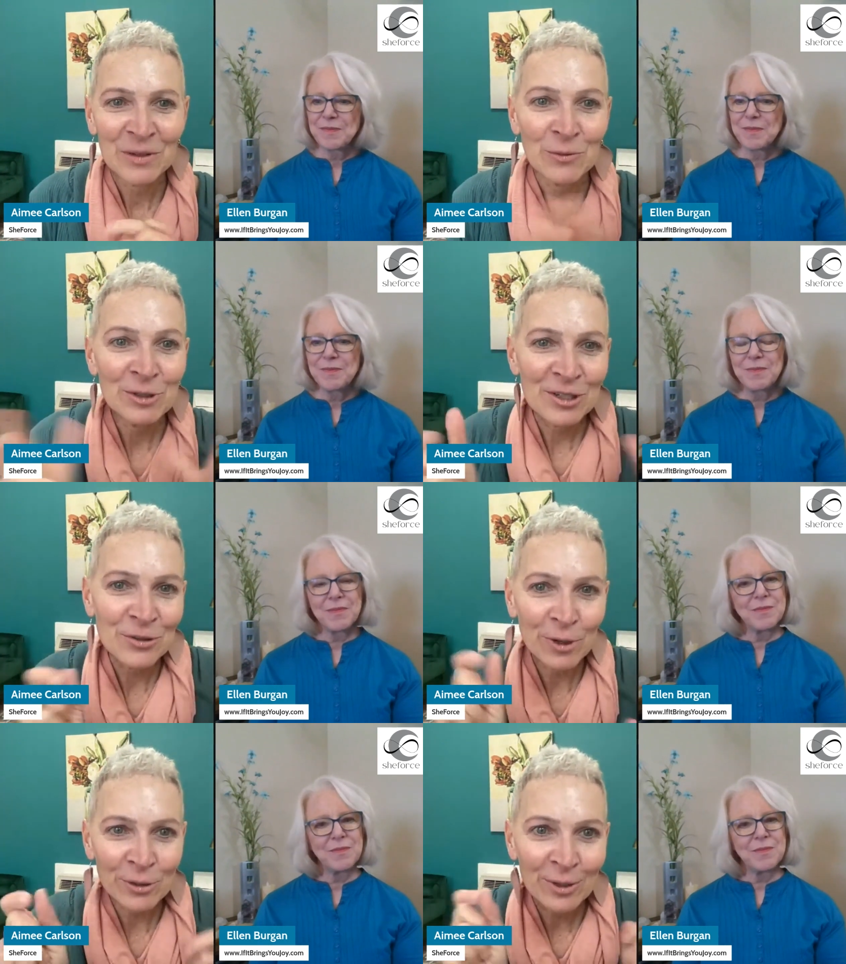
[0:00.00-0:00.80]
Speaker 1: we'll just
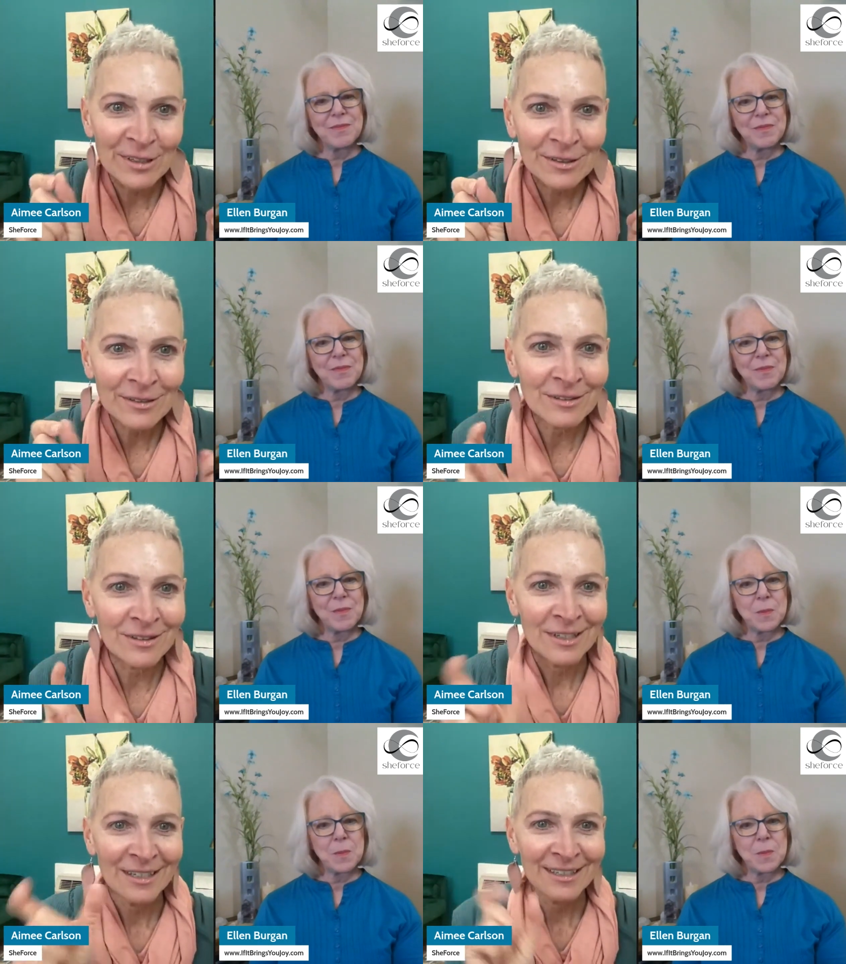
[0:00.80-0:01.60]
do our quick
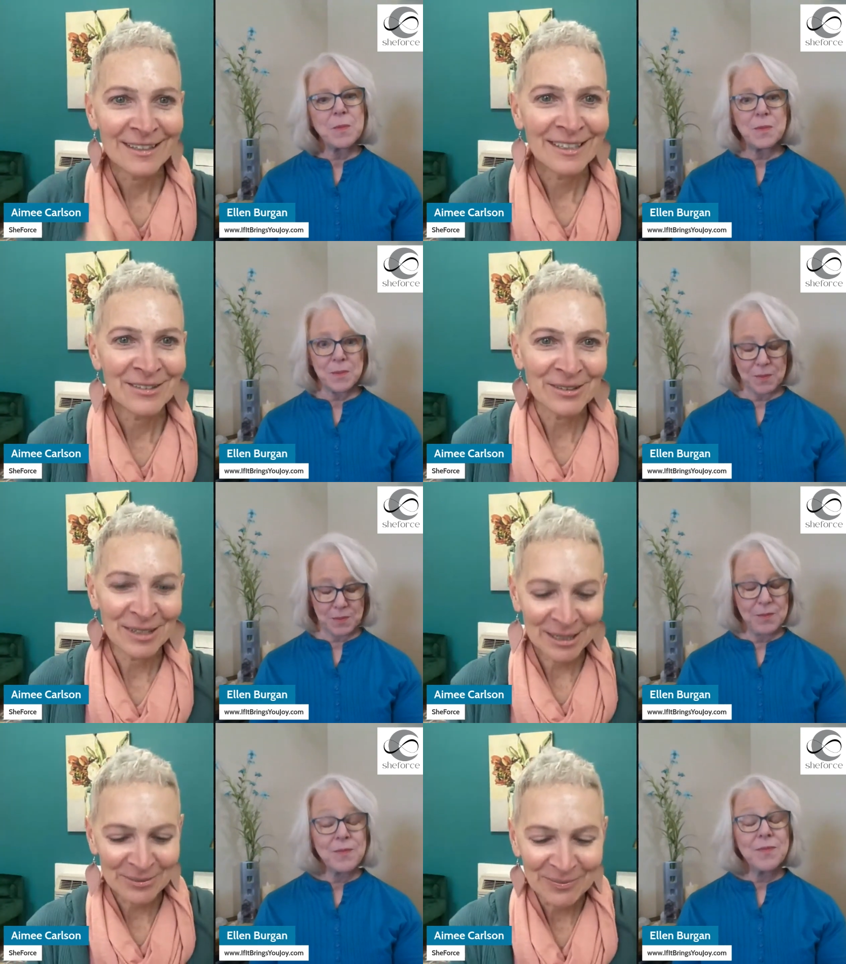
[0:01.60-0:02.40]
little little
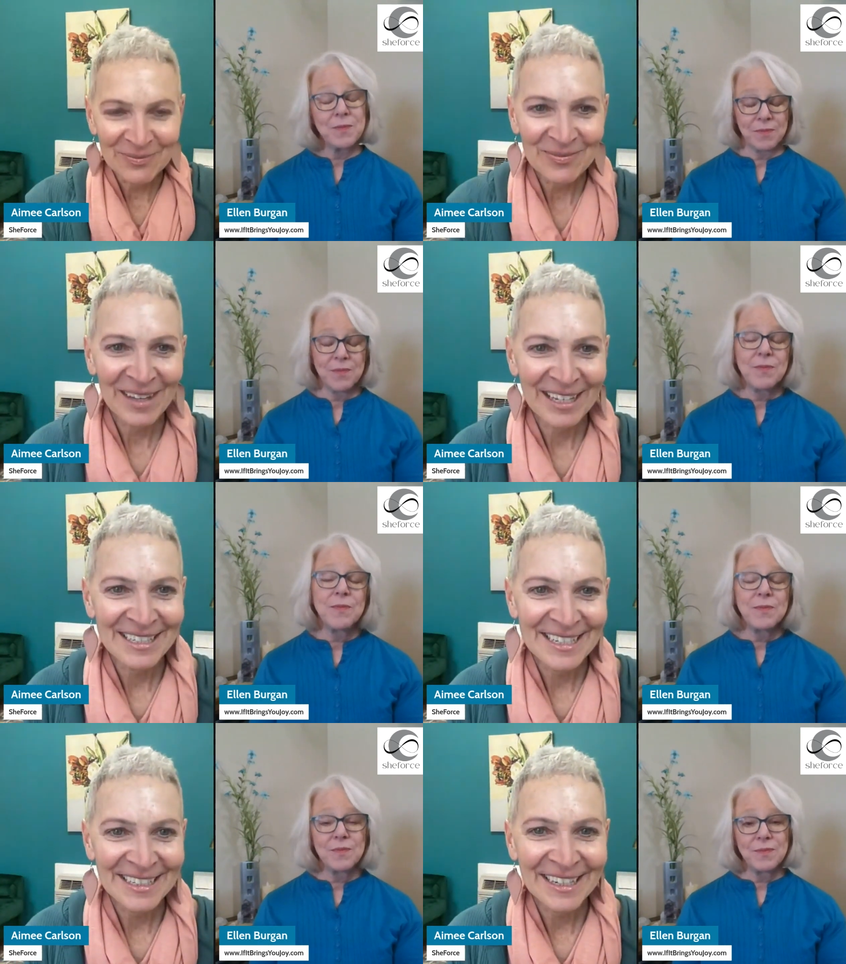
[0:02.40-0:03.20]
um,
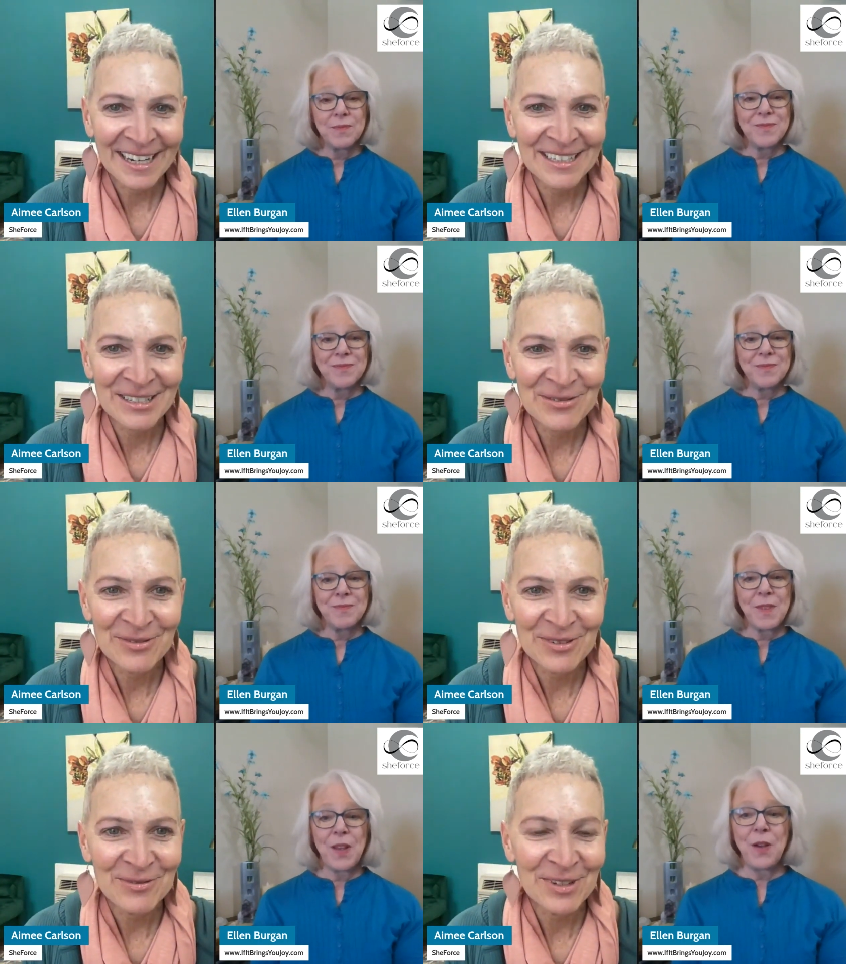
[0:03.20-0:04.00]
ending kind
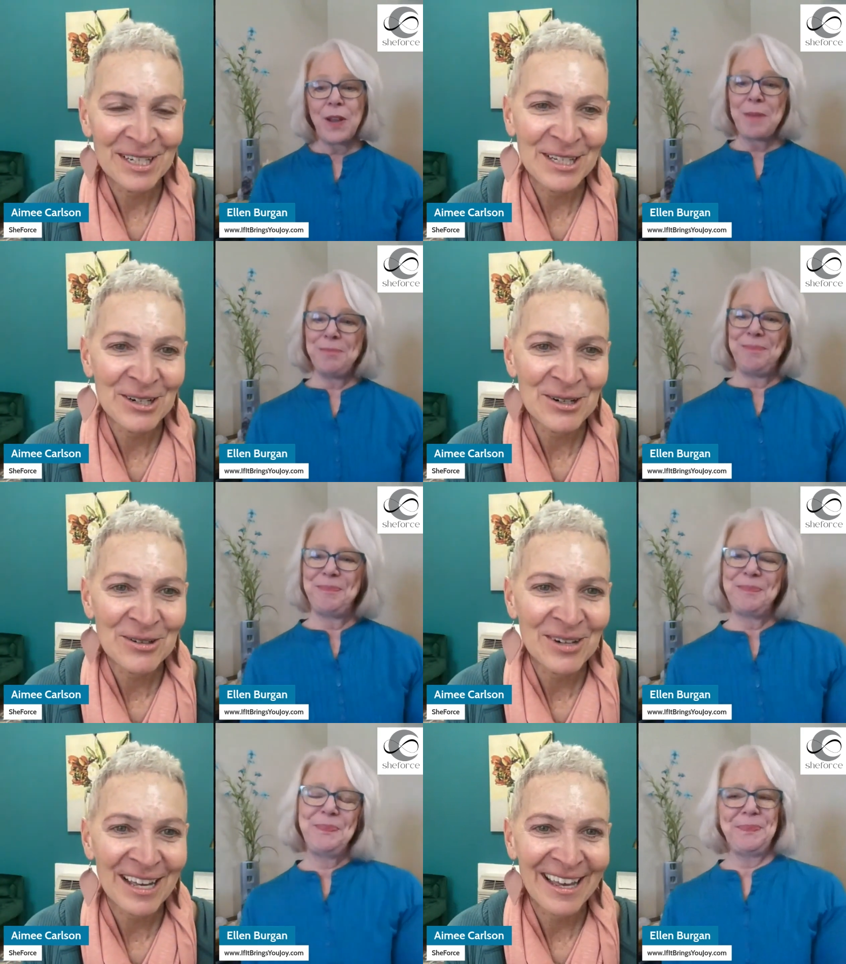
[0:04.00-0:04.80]
of video, okay.